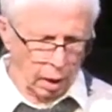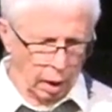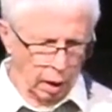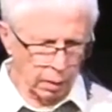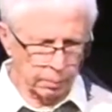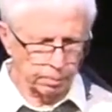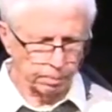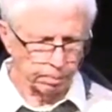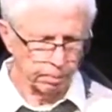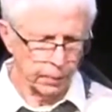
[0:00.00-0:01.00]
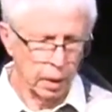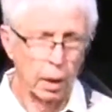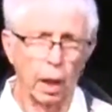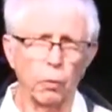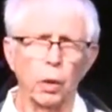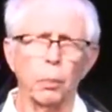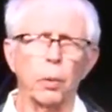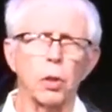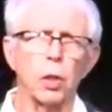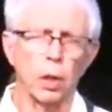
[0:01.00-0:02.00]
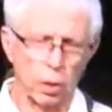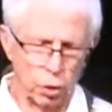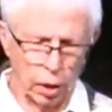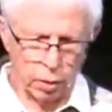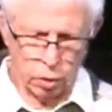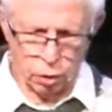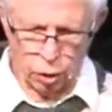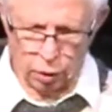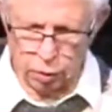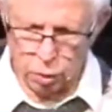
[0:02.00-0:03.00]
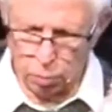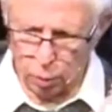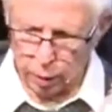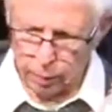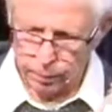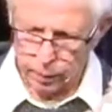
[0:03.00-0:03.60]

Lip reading: I really appreciate a chance to share this morning